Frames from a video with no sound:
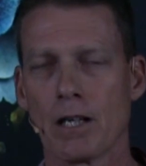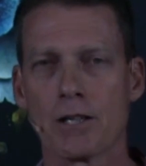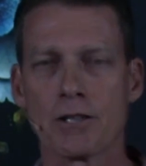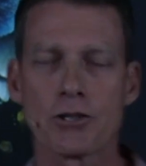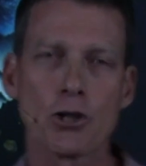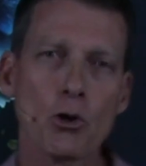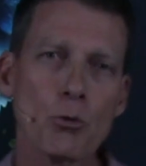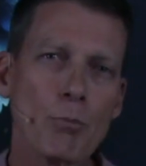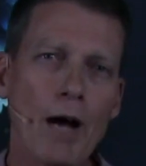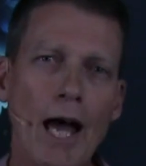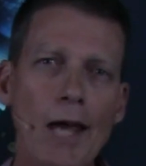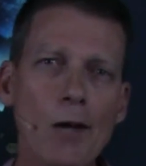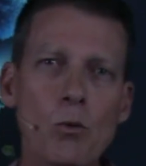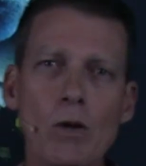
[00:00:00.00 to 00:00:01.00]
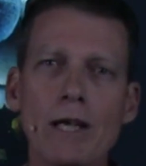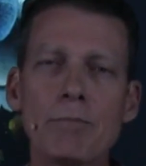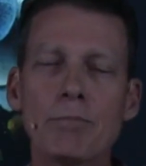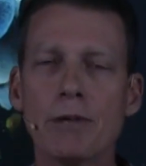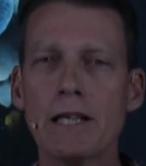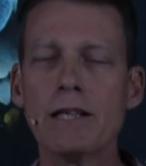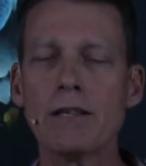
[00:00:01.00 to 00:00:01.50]
And so may we
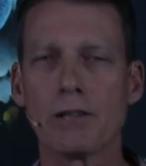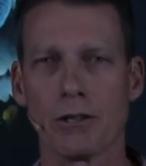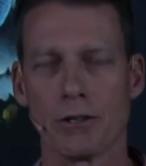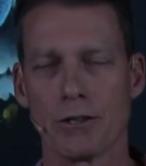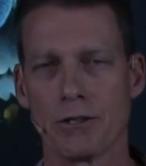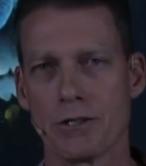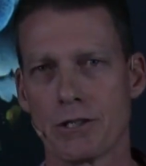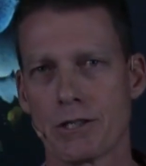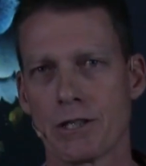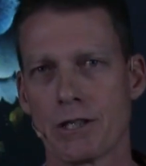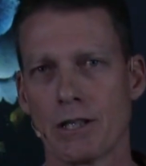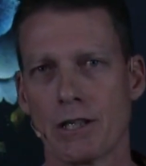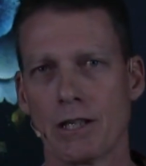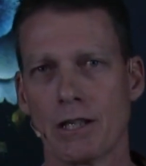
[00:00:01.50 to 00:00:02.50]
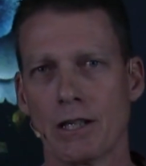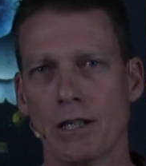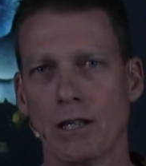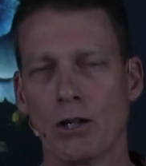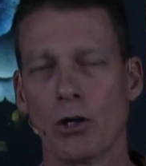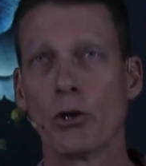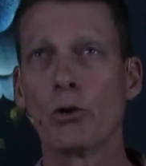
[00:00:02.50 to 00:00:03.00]
be those
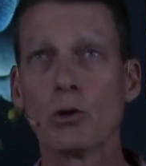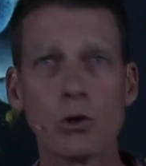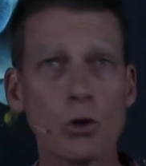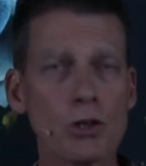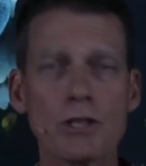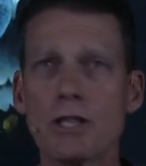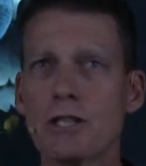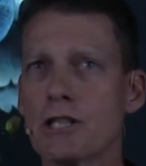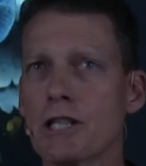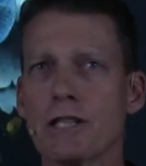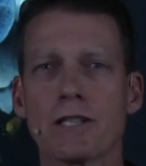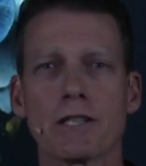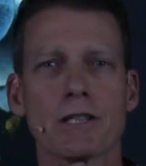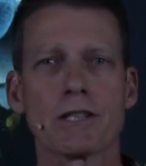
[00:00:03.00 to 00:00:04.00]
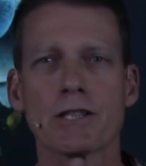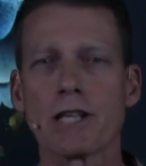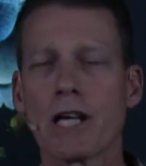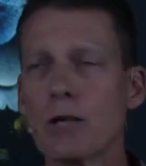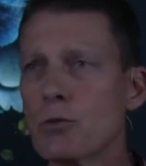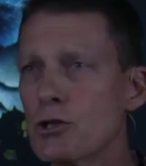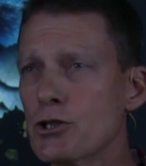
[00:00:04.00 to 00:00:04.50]
who look to Jesus and
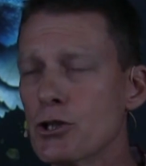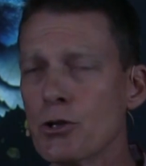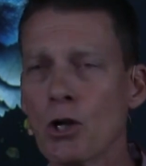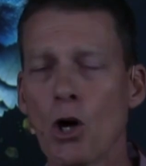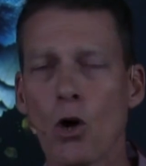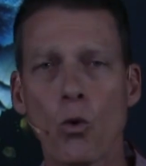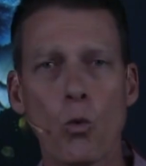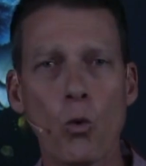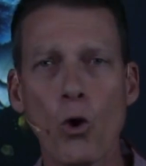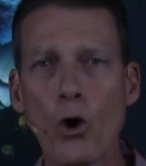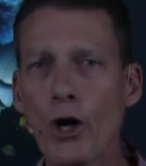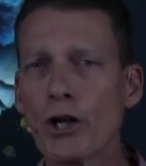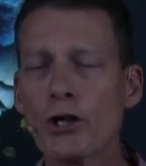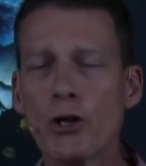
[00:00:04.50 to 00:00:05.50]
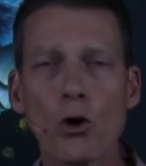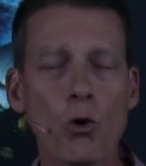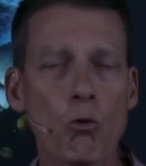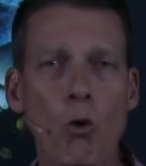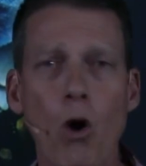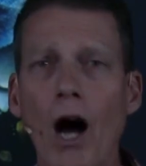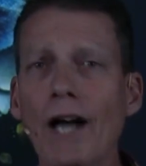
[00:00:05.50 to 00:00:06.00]
say, would you work
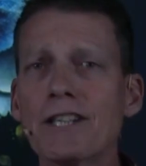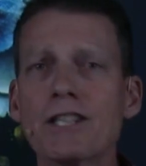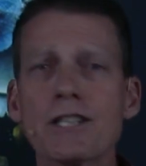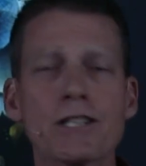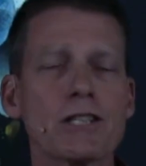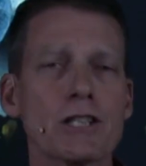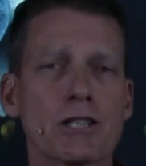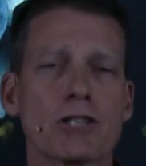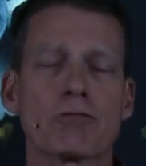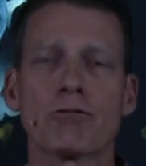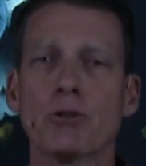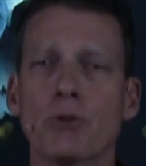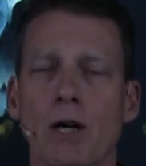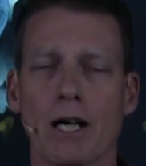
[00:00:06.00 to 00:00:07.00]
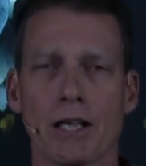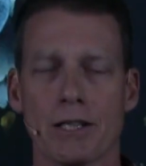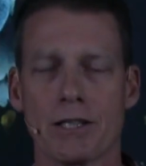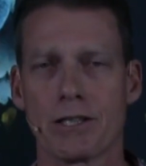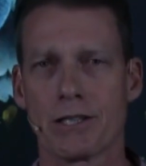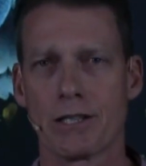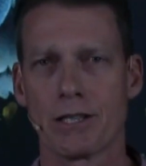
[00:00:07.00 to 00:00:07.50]
your righteousness through
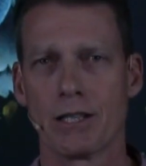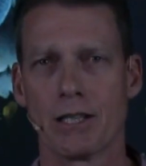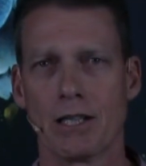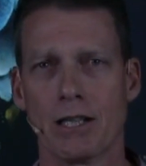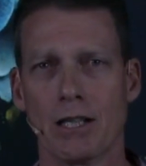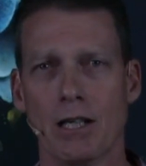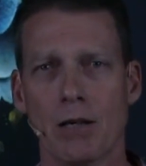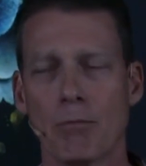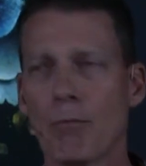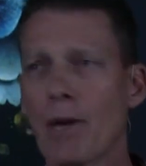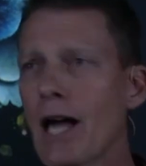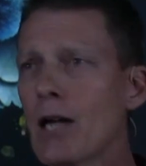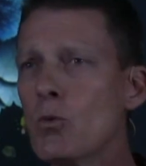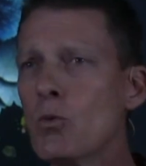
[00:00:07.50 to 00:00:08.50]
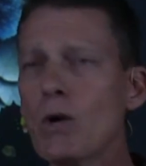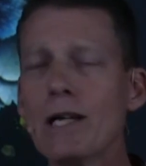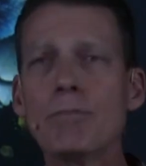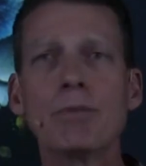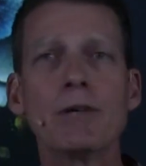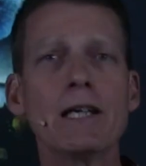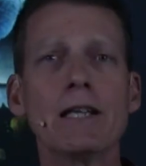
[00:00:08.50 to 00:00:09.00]
us? May we
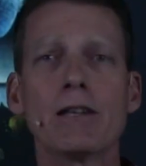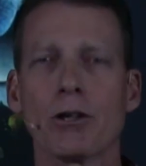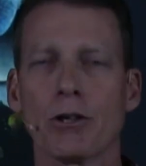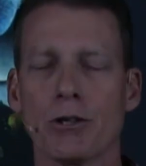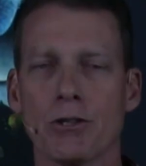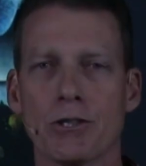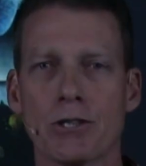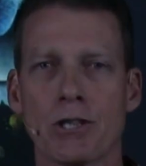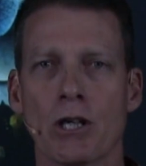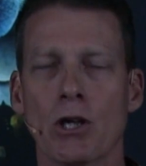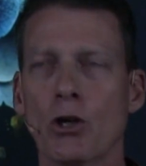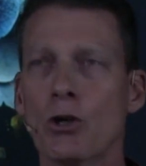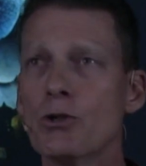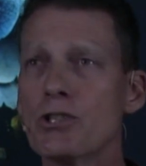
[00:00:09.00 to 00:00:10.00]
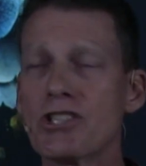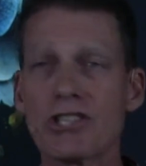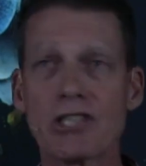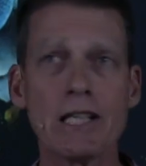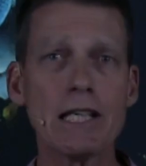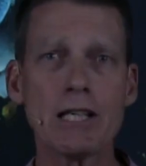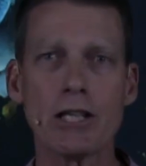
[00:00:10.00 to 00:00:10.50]
be those who
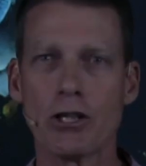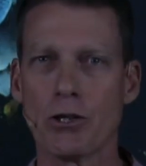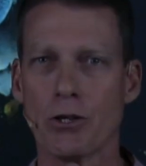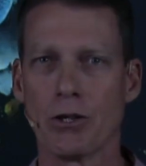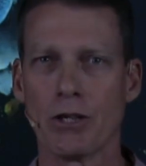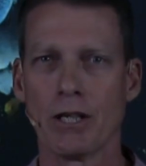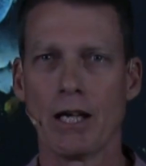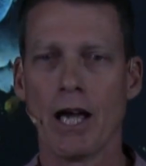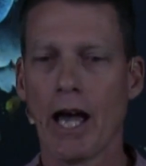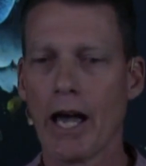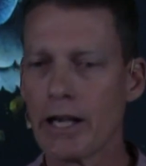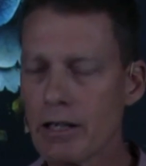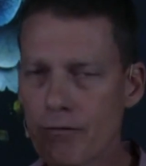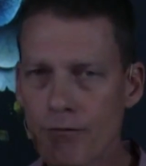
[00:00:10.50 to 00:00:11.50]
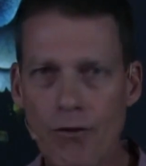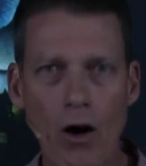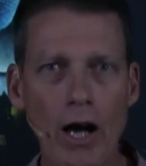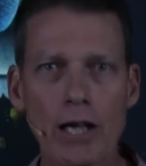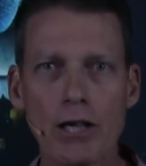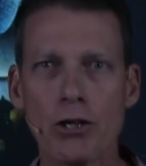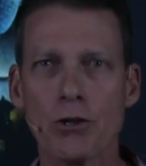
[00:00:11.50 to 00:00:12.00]
seek you and
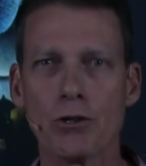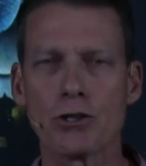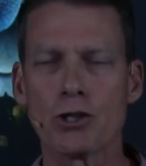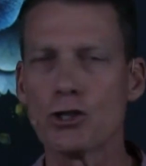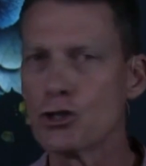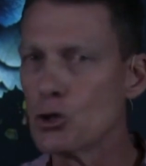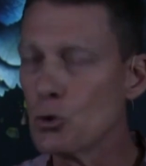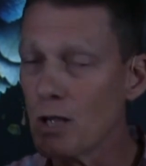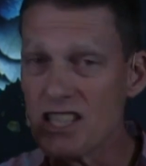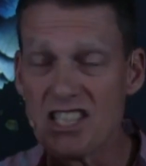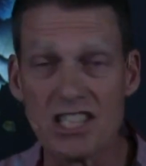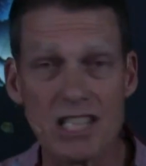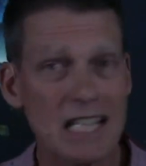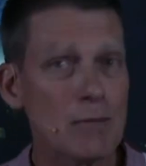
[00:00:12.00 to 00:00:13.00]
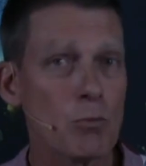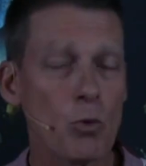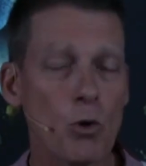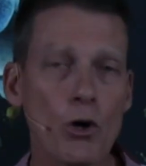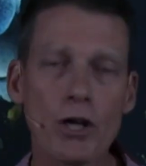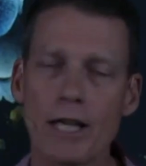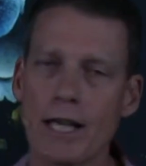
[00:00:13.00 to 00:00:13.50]
invite you to do a deep
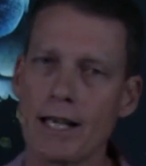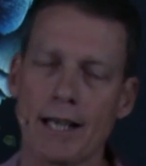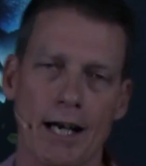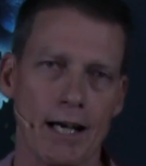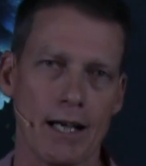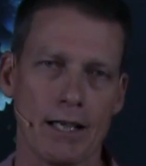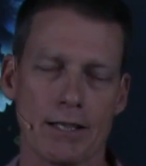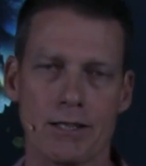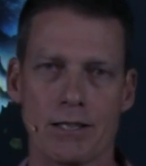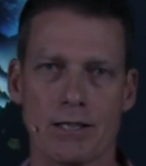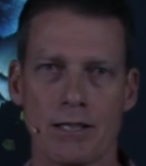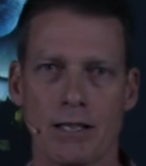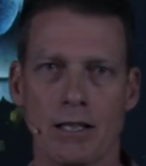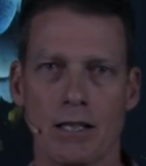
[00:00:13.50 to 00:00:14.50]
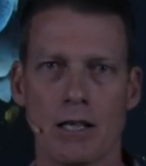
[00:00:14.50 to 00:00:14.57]
work in us,